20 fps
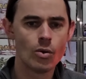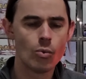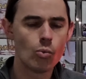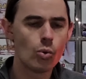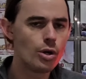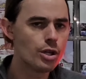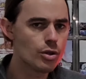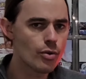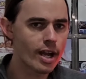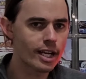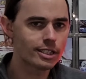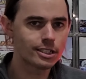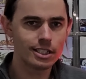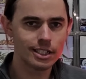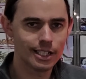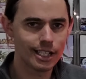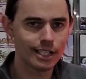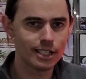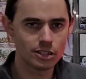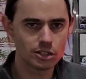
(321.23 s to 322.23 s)
What do you
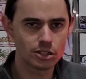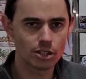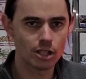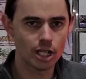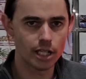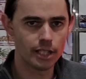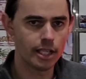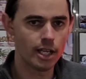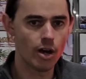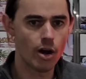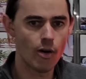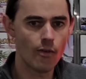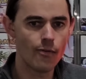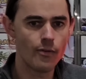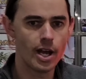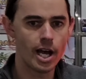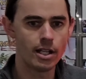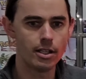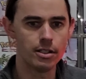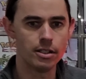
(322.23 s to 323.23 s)
actually get inside there of
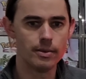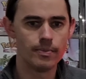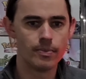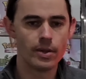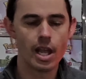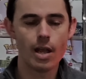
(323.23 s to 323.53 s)
value?